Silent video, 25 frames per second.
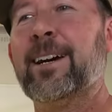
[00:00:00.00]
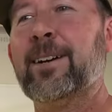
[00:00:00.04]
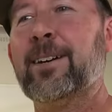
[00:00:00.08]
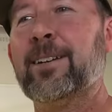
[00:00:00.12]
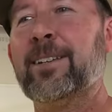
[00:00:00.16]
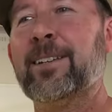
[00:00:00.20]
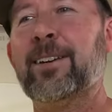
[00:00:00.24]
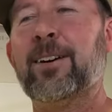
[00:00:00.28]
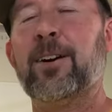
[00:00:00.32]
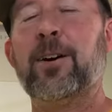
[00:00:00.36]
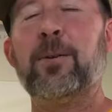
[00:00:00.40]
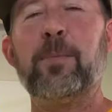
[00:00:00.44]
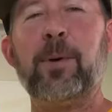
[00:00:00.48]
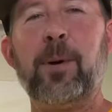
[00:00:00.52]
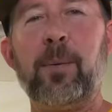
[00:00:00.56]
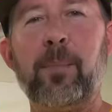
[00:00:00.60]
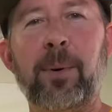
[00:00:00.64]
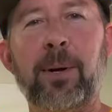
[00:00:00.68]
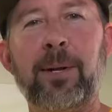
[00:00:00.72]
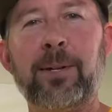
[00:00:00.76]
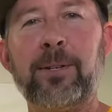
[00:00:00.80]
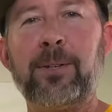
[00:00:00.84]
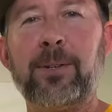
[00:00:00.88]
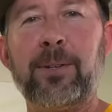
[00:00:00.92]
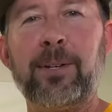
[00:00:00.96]
I'm all
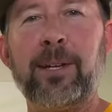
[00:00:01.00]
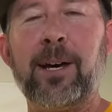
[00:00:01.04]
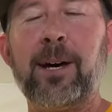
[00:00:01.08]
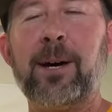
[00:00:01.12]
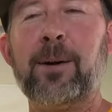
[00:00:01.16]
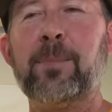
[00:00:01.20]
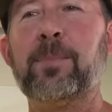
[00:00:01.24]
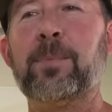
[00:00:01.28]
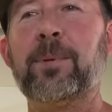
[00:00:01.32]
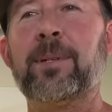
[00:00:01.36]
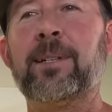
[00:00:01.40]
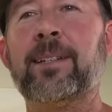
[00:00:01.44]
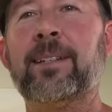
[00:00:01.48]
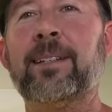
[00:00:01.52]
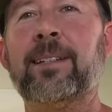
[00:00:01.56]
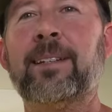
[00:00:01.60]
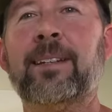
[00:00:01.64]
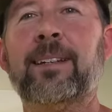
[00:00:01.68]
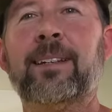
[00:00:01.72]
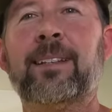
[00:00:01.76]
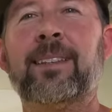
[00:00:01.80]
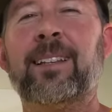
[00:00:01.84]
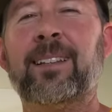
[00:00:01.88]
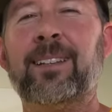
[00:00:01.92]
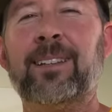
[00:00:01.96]
bundled up, and
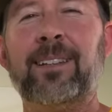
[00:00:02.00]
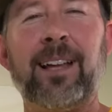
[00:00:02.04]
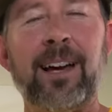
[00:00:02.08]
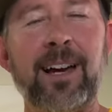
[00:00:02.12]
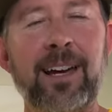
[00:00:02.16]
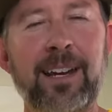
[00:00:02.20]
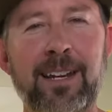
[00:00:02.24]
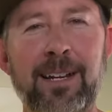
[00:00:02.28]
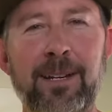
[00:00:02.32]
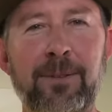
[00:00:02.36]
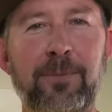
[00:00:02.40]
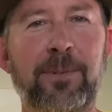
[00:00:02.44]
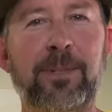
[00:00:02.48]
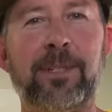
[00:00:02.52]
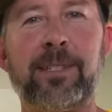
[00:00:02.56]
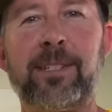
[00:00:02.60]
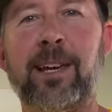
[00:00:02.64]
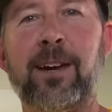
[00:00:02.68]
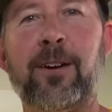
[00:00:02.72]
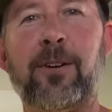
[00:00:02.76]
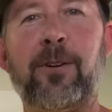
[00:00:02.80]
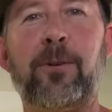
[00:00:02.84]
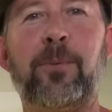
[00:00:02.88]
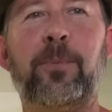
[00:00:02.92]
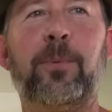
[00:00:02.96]
the lighting was
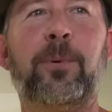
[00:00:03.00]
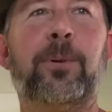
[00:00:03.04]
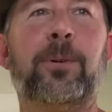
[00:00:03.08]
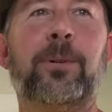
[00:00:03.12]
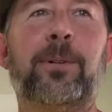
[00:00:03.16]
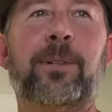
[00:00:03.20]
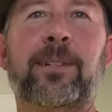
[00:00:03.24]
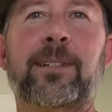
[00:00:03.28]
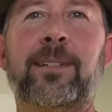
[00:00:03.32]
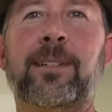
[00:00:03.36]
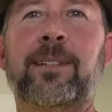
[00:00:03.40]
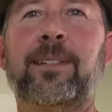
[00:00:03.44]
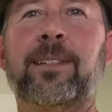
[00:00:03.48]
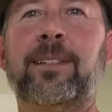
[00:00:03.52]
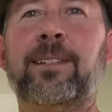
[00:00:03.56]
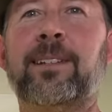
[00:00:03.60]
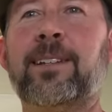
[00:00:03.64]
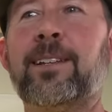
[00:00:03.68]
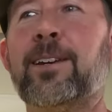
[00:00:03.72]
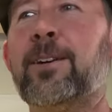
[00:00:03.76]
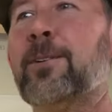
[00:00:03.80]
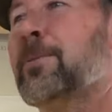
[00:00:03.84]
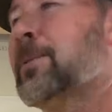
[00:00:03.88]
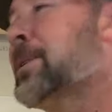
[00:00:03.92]
terrible, and we